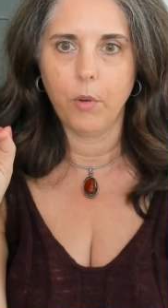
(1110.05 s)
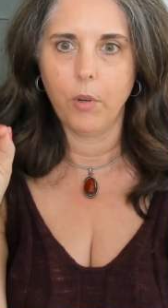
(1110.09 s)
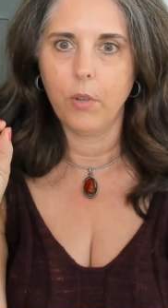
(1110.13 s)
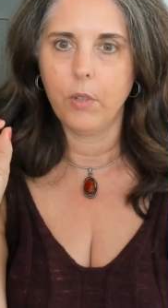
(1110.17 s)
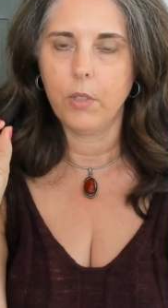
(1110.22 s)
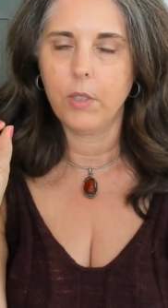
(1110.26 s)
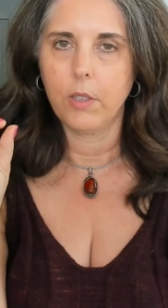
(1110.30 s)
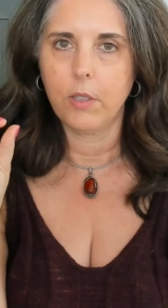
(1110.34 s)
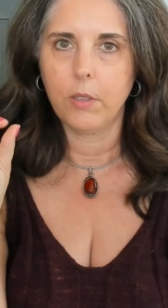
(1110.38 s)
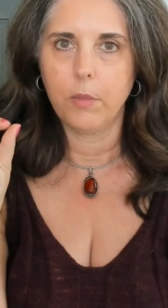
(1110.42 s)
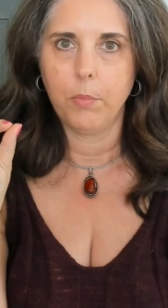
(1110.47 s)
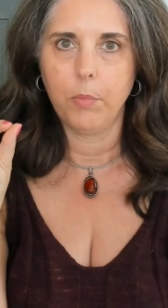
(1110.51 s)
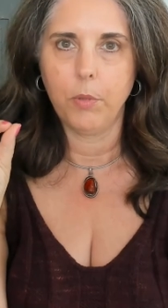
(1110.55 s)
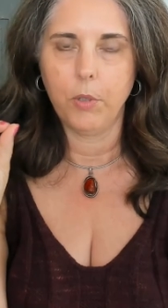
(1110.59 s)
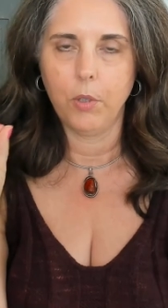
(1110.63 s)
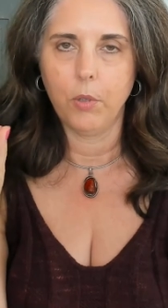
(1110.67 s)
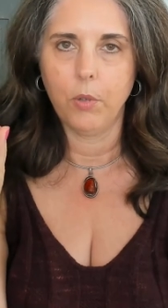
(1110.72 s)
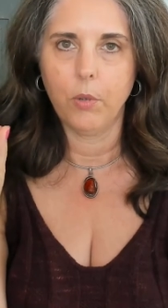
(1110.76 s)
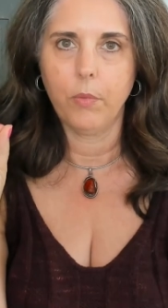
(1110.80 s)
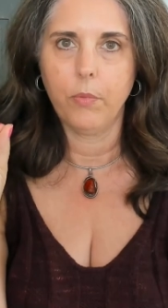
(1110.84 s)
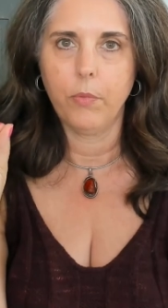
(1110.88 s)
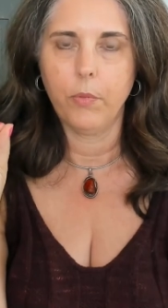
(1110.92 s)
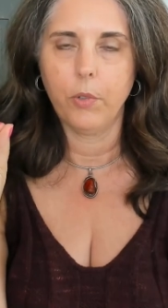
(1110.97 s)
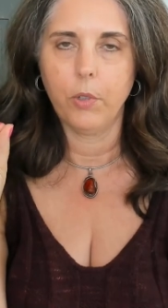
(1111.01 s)
This is
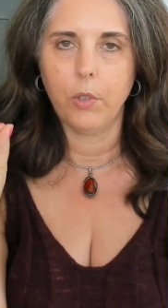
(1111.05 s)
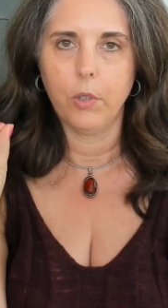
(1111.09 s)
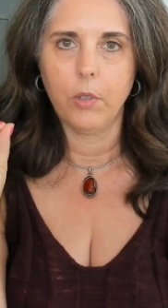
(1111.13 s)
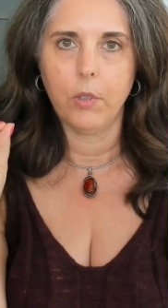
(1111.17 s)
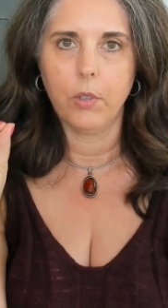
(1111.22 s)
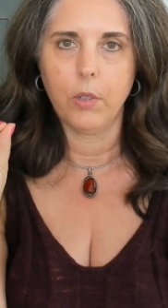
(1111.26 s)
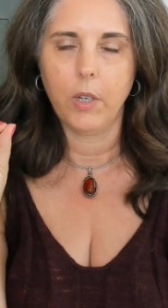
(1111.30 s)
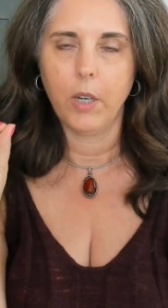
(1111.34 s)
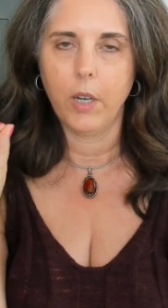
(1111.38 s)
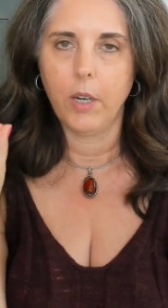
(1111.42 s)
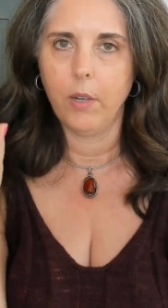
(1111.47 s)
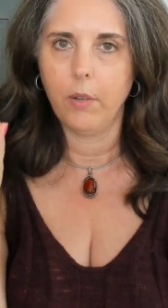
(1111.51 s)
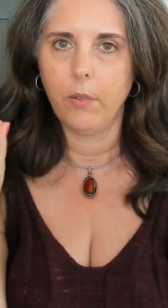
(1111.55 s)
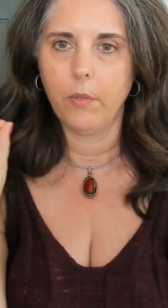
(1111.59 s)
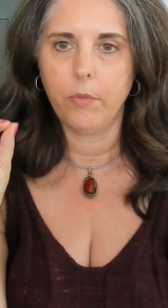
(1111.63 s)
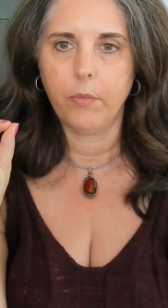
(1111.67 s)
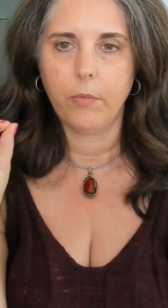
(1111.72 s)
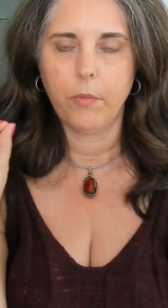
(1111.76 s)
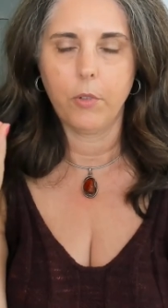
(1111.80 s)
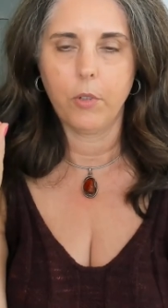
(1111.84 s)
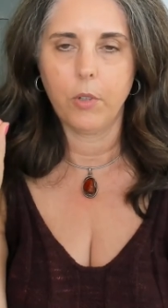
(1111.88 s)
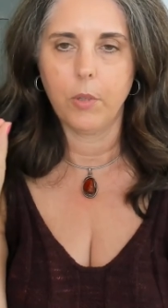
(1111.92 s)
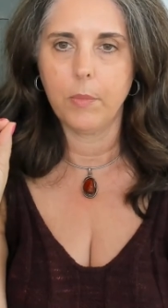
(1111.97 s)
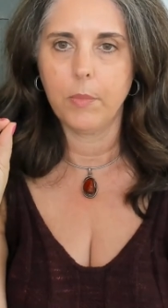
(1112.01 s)
beautiful kind of
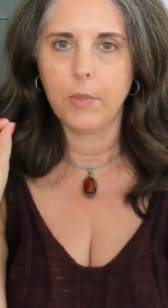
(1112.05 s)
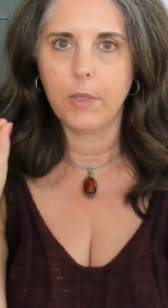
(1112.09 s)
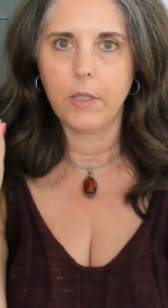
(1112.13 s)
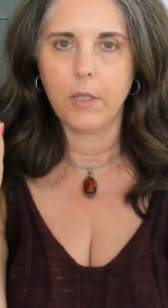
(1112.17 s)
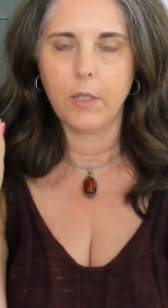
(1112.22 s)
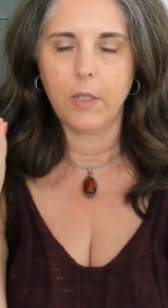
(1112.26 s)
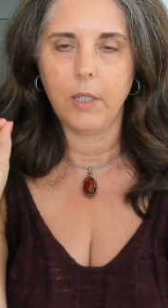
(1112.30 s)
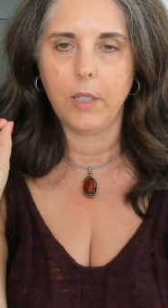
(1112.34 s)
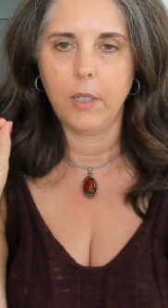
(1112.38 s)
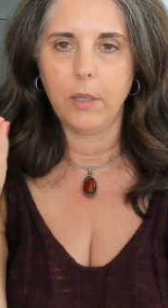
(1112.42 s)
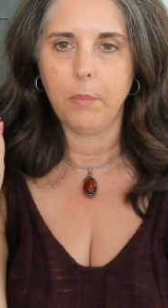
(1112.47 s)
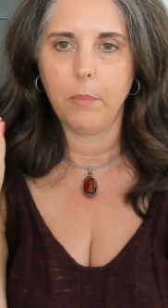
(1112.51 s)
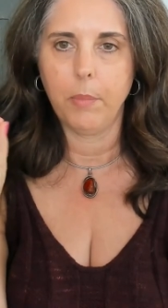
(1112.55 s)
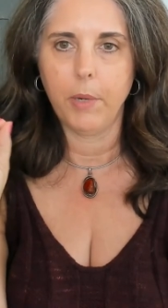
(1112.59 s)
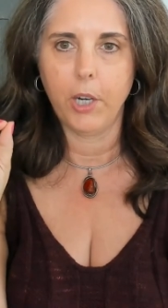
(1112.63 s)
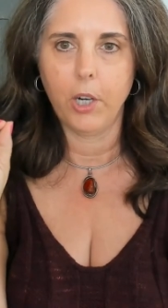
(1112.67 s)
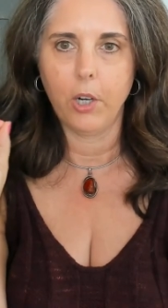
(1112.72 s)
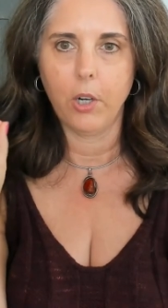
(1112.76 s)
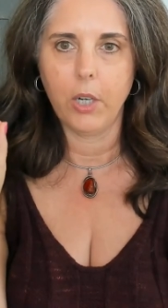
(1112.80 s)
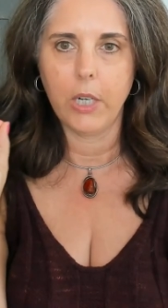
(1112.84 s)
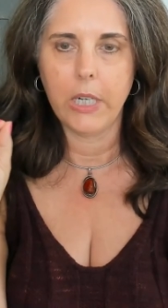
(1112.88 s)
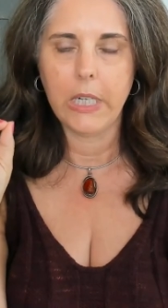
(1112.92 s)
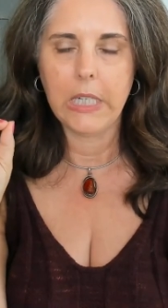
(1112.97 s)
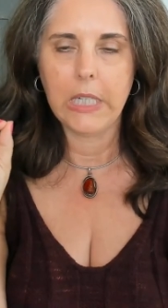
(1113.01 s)
crimsony
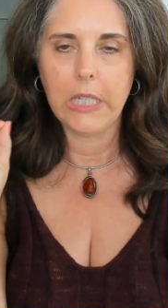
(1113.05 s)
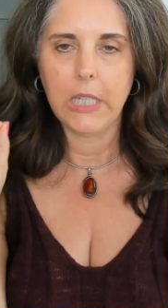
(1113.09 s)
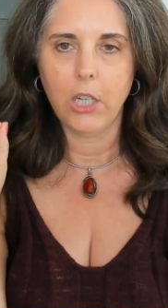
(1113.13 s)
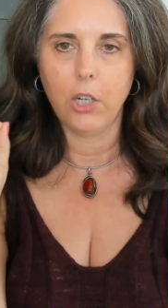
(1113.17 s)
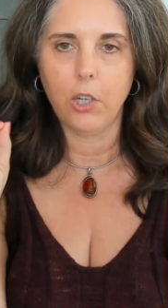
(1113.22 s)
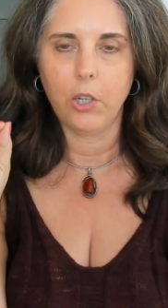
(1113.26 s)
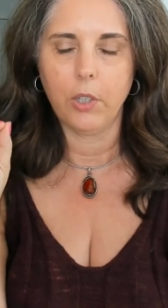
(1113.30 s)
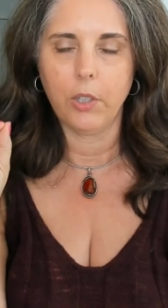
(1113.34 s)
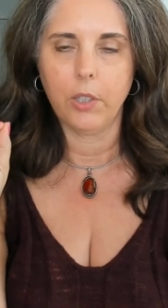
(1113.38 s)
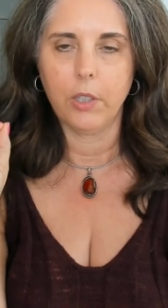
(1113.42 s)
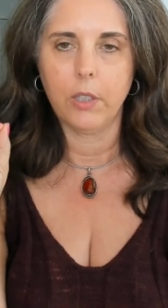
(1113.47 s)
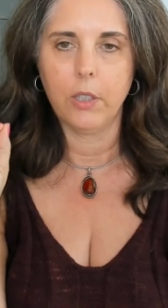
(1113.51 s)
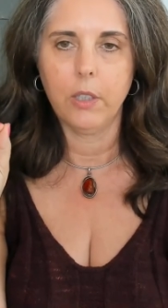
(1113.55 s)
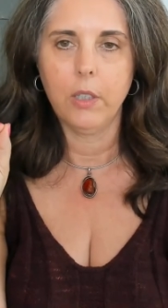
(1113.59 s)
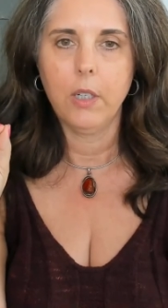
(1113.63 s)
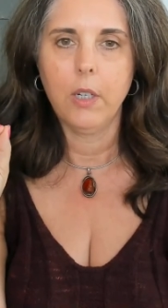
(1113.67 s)
berry color,